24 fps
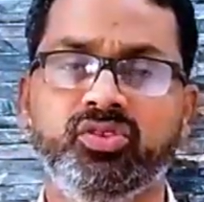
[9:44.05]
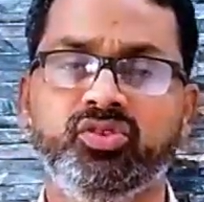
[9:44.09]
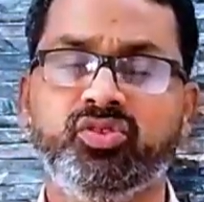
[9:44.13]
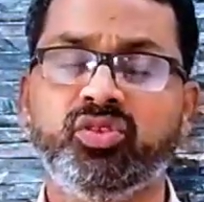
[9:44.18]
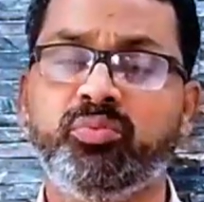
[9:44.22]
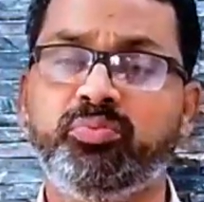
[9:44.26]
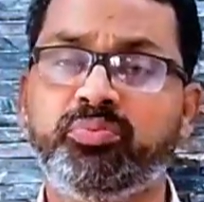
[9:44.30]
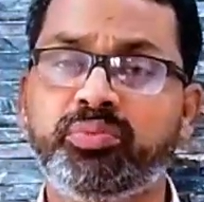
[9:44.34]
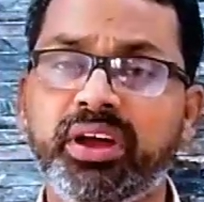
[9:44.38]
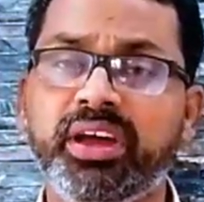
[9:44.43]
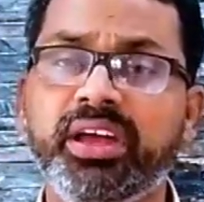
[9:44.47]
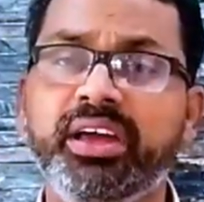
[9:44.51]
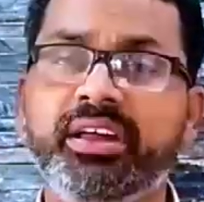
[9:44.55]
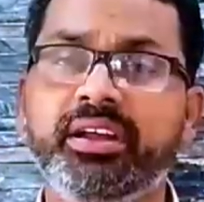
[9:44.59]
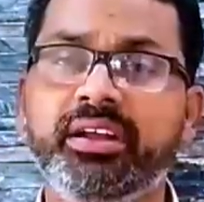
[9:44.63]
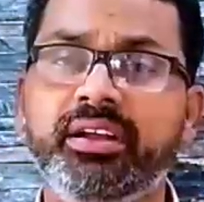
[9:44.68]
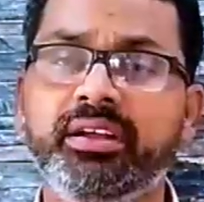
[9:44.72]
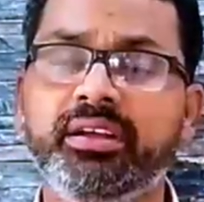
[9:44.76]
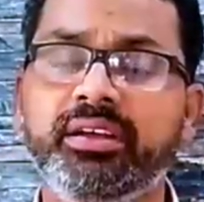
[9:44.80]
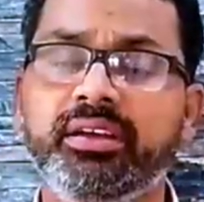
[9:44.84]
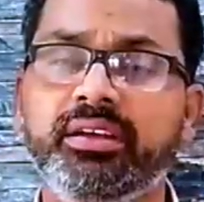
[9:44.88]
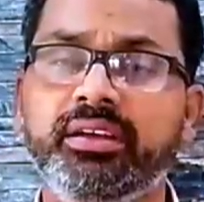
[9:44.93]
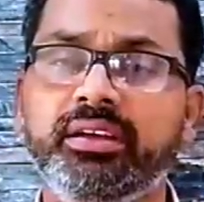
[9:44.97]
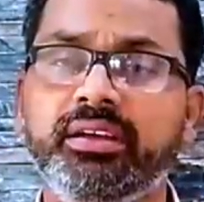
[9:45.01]
So
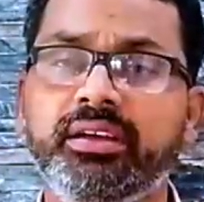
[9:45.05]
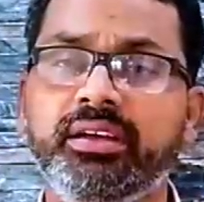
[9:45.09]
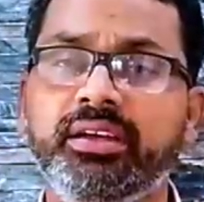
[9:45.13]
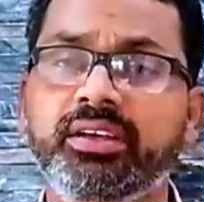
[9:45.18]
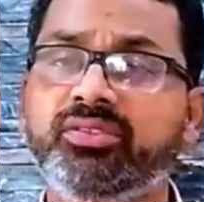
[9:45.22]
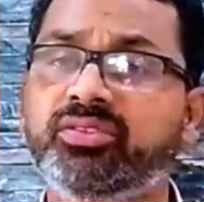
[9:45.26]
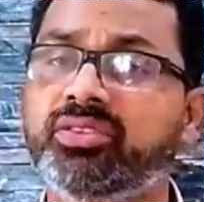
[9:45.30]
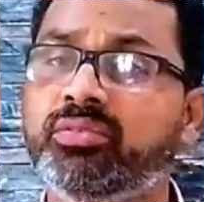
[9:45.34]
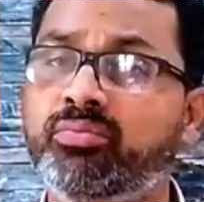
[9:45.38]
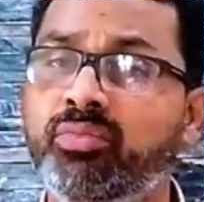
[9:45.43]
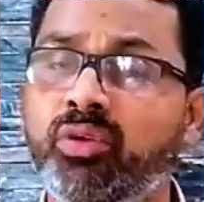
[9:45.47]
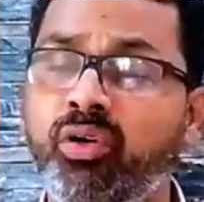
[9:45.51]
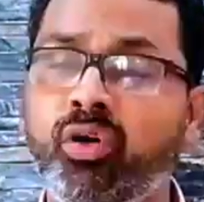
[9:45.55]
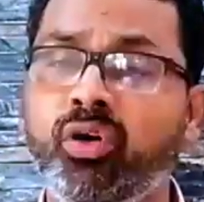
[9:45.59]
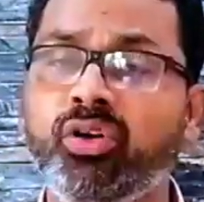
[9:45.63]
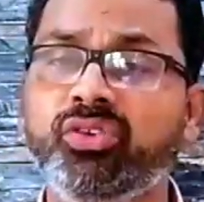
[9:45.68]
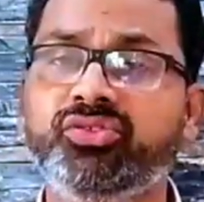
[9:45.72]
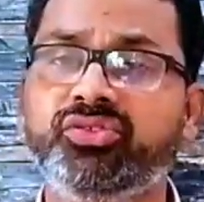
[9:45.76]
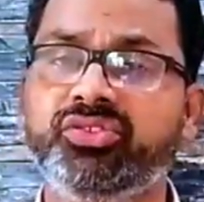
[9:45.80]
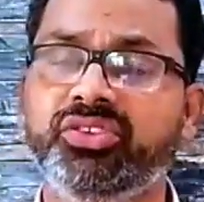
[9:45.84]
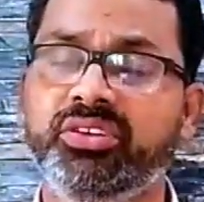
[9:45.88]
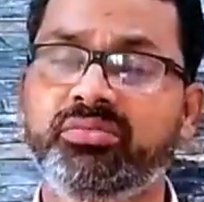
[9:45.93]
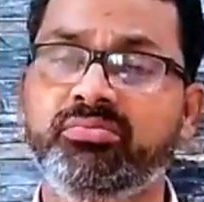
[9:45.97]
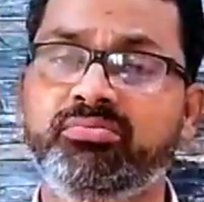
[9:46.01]
prayer is the
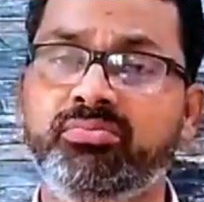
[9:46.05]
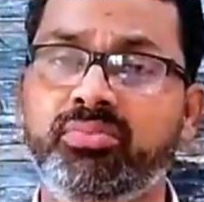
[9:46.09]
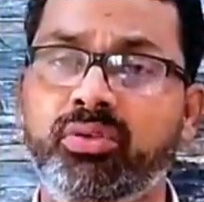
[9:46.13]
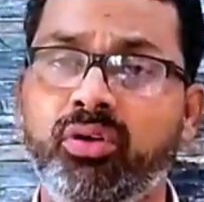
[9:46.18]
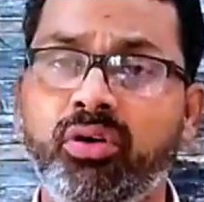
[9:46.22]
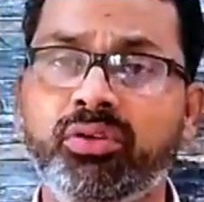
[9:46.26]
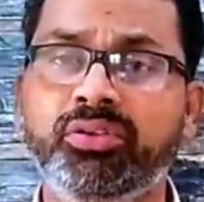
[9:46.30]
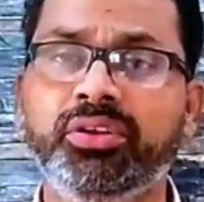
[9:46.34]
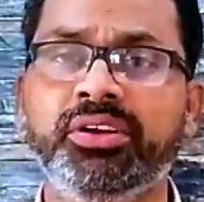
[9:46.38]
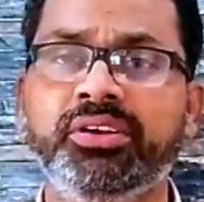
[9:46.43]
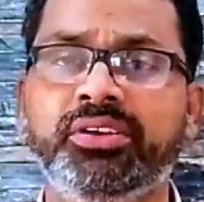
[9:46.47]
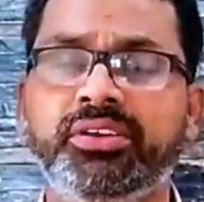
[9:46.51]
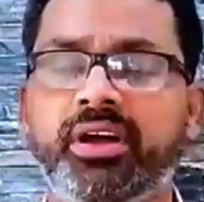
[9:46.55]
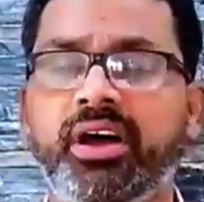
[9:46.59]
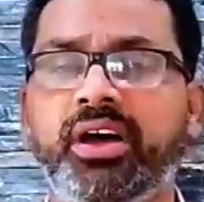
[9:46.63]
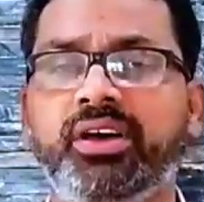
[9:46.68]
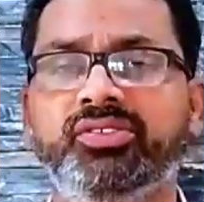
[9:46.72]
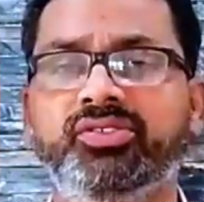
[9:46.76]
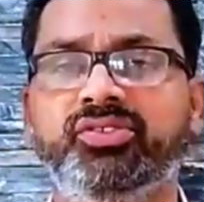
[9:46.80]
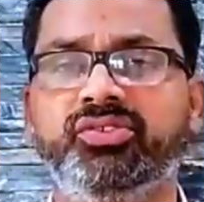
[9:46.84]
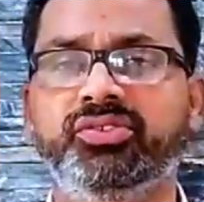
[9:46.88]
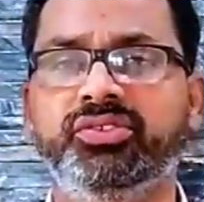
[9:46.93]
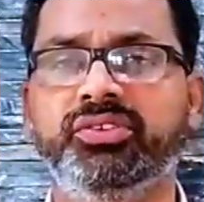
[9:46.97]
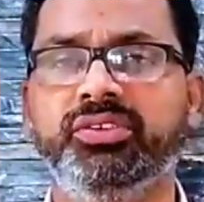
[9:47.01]
most important
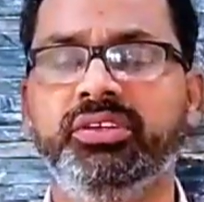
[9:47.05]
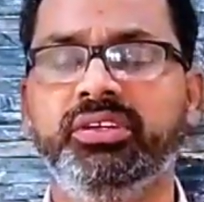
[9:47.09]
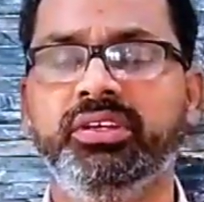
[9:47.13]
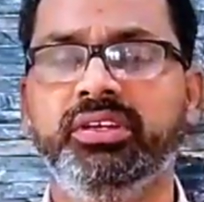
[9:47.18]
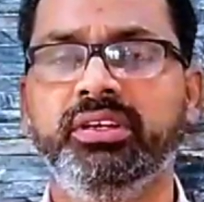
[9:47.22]
task